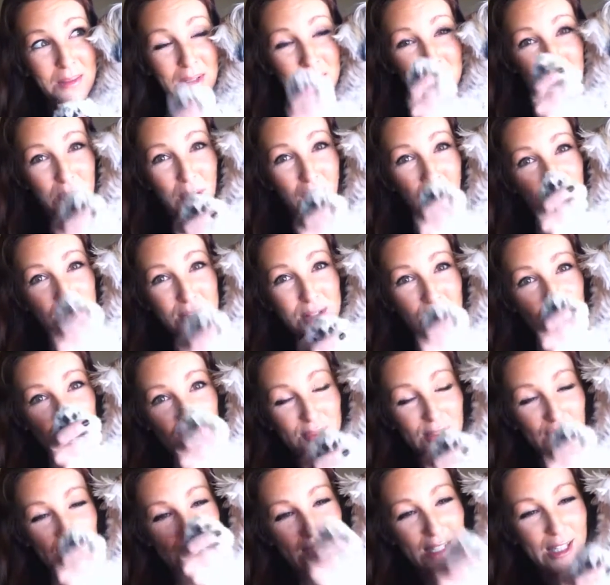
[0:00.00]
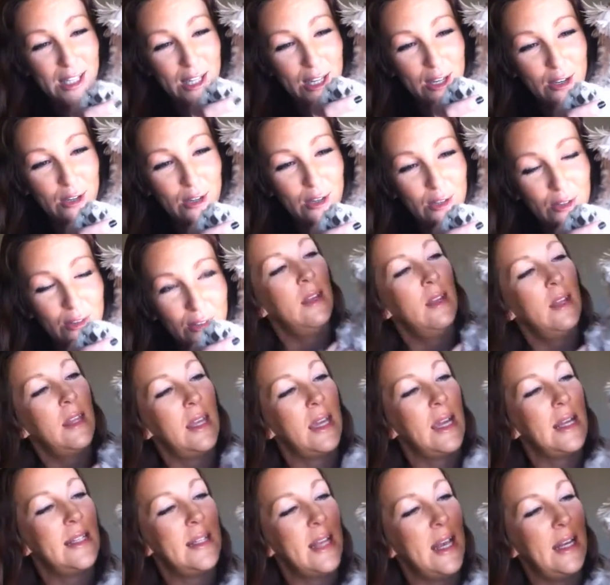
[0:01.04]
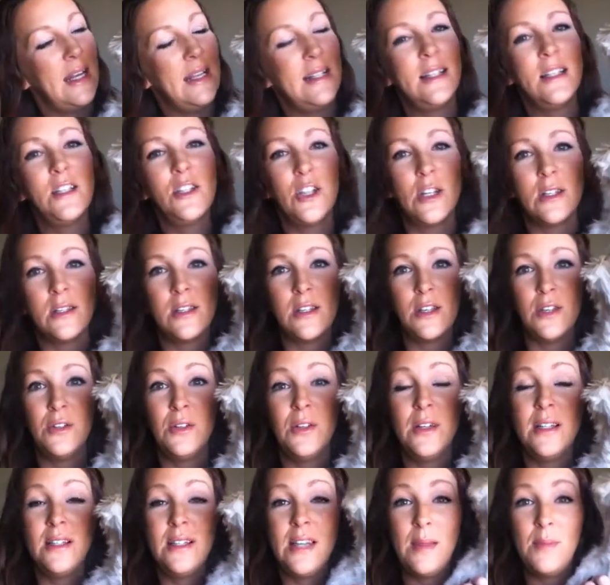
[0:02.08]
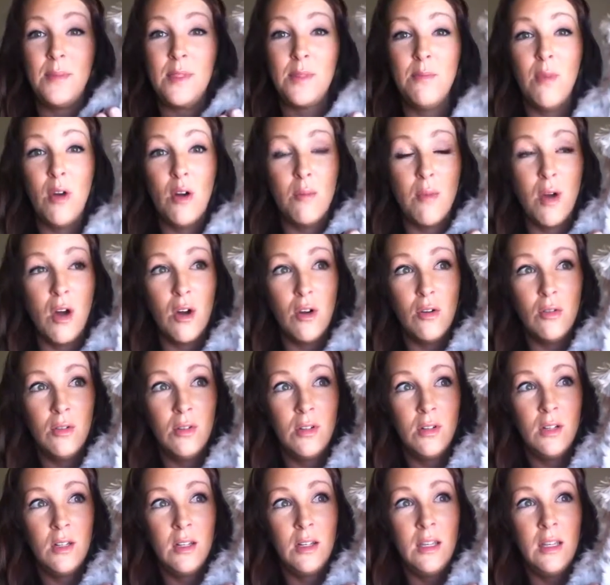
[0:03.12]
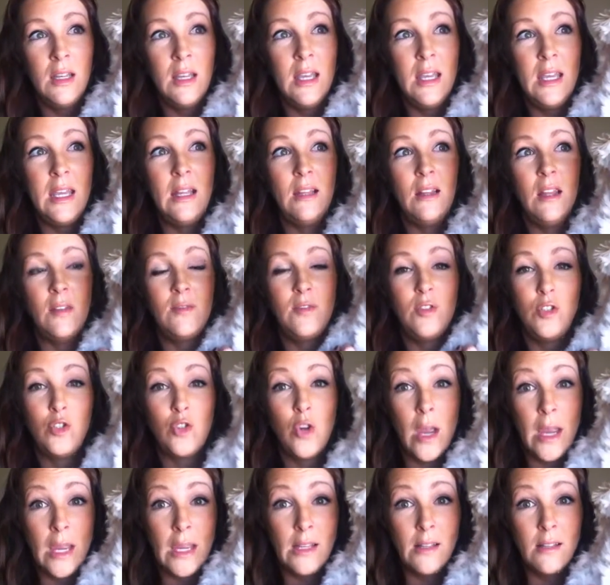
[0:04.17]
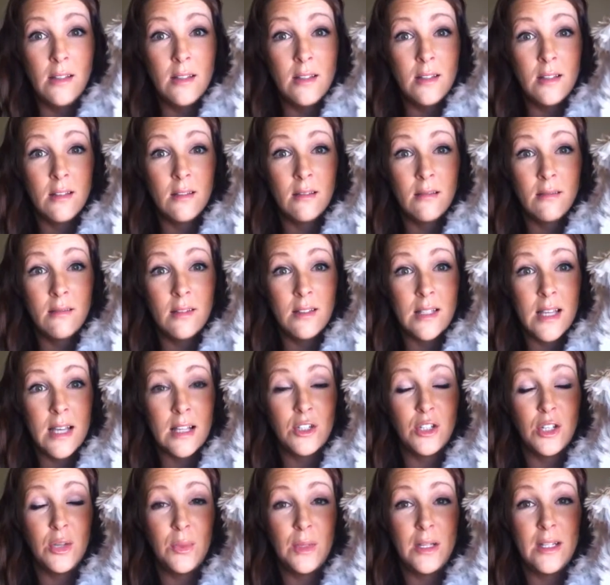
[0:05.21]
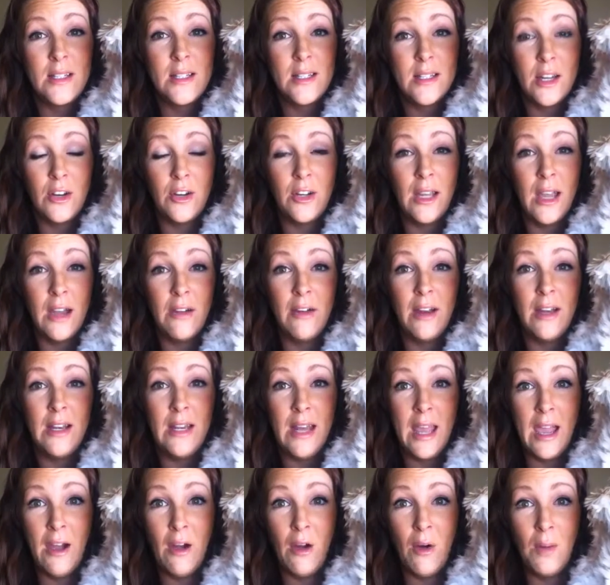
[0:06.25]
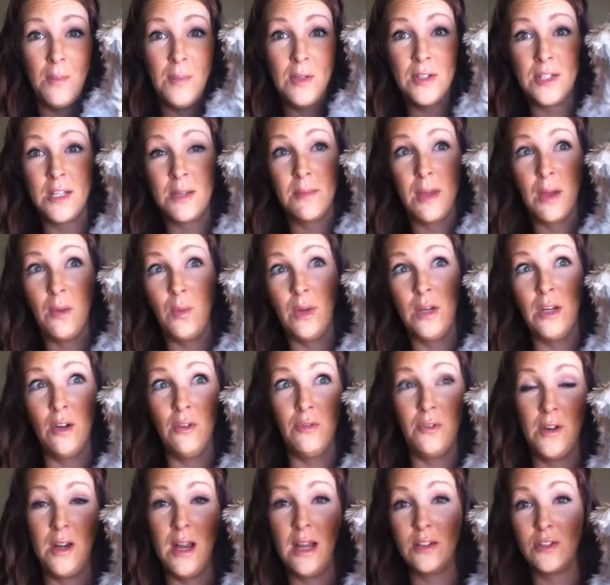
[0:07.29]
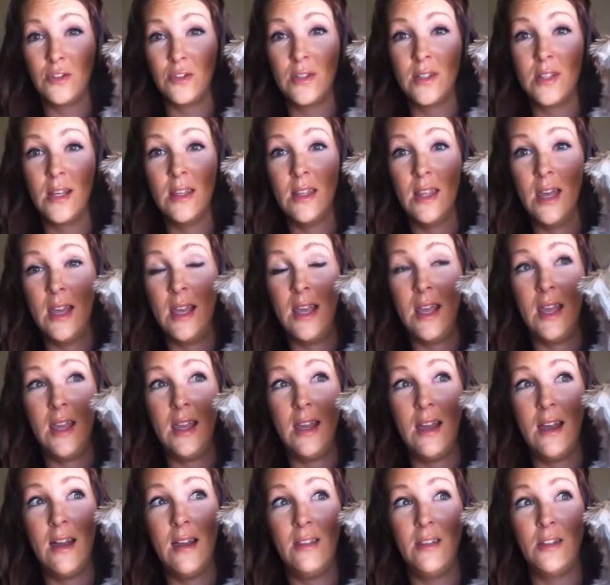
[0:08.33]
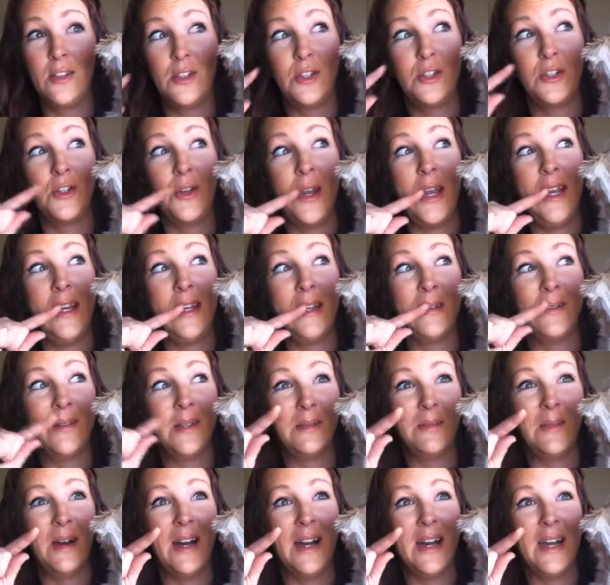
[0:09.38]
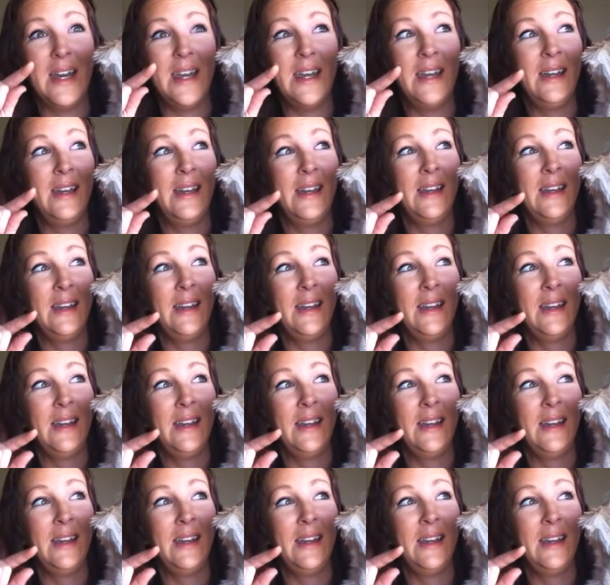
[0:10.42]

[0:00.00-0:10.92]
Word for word: His paw's so freaking cute. Like I said, he's a Shih Tzu. His name's Momo. He loves trains. It's actually what he's staring at right now. I'm using my window for natural sunlight and there's a train going by.